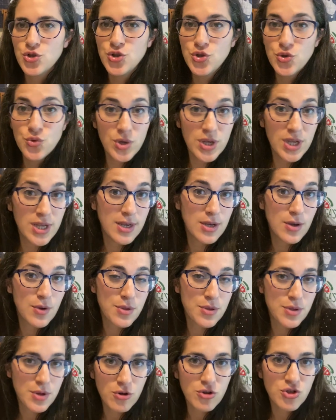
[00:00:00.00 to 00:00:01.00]
doing
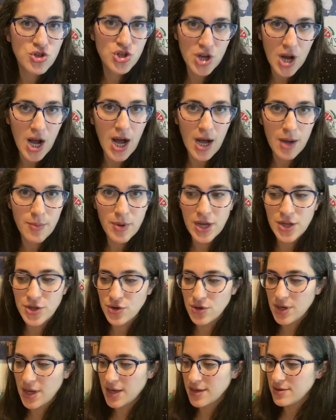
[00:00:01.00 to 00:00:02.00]
their job. And
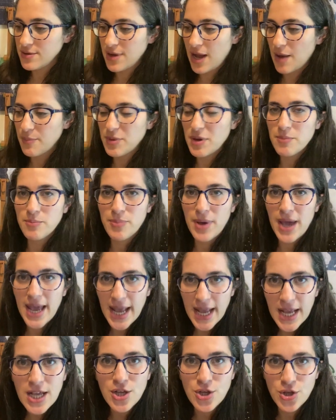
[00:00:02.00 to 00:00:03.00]
you're like, dude, I've been
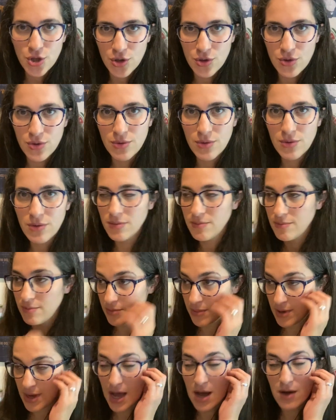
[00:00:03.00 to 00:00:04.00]
paying you
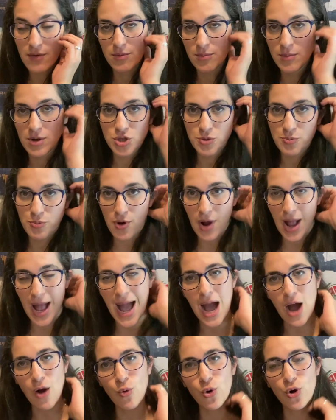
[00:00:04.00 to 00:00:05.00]
however much per
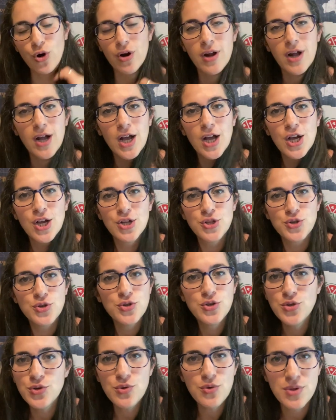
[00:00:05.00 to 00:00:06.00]
hour
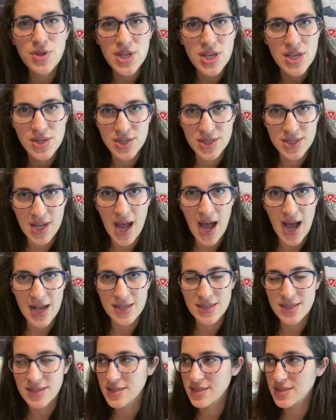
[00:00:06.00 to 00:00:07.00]
to do these
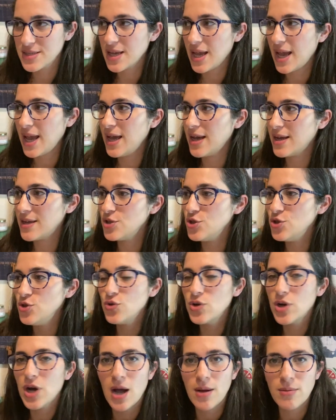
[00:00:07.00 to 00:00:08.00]
tasks. And
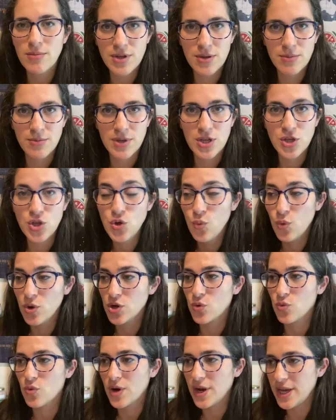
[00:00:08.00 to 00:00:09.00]
you come to me, you
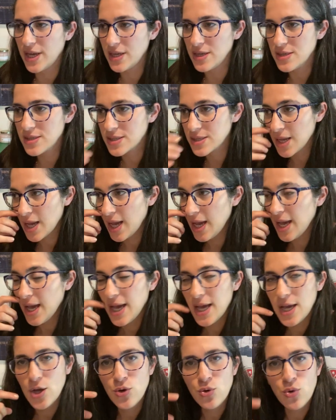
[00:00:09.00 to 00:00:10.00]
want a raise.
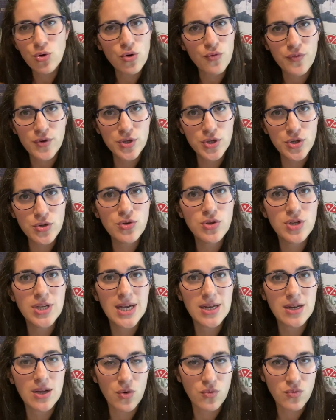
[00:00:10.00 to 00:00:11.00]
In order for you to
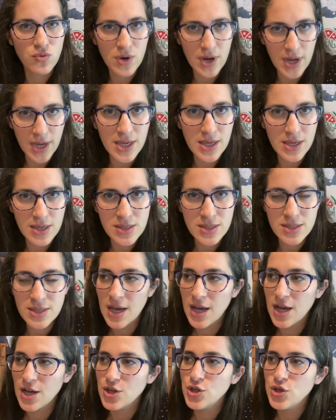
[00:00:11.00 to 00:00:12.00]
get a
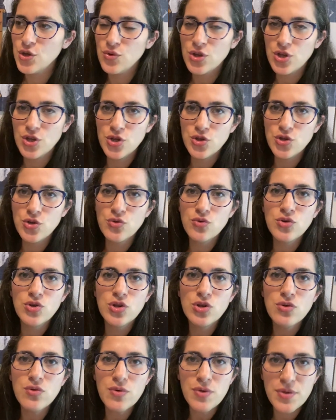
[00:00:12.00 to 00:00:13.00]
raise, you need to do
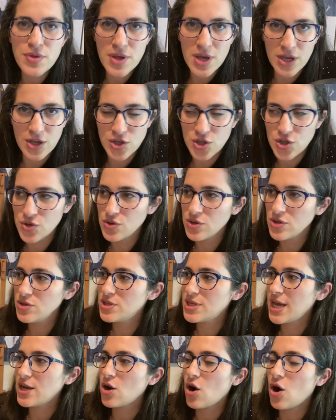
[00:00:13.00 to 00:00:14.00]
new things. You need to
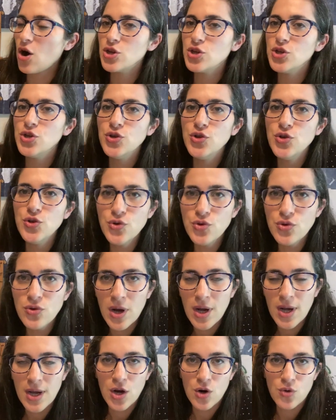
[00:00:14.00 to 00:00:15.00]
take on
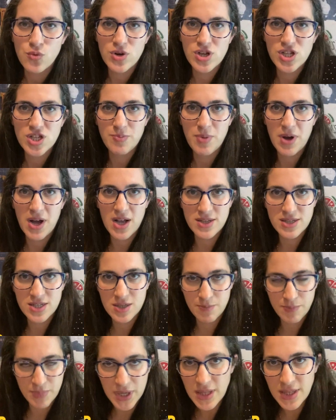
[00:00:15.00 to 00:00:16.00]
new
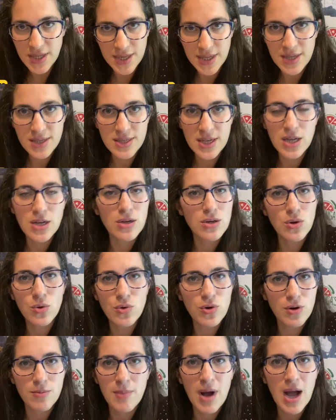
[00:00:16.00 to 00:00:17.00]
responsibilities and
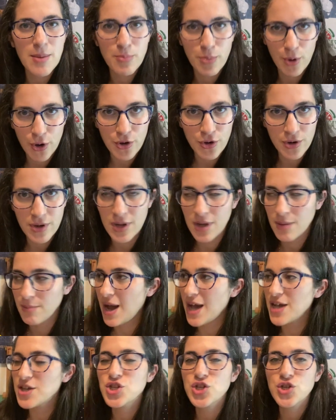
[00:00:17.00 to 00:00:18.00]
lower my burden and
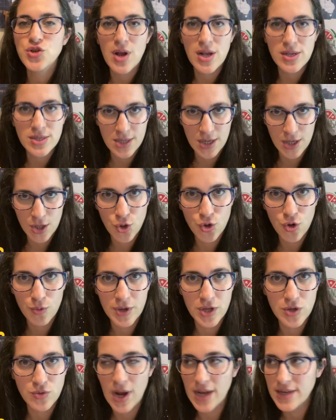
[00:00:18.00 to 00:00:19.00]
my stress a little
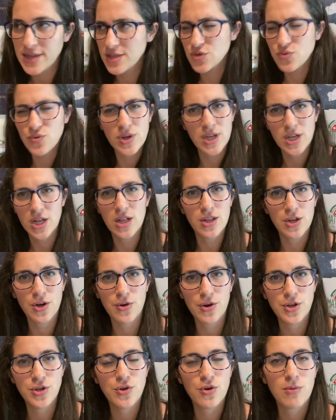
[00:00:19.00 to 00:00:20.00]
bit, right? It's really
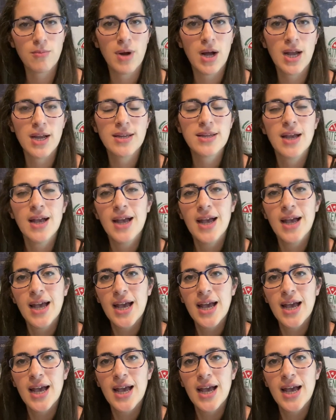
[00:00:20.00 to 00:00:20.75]
clear in your mind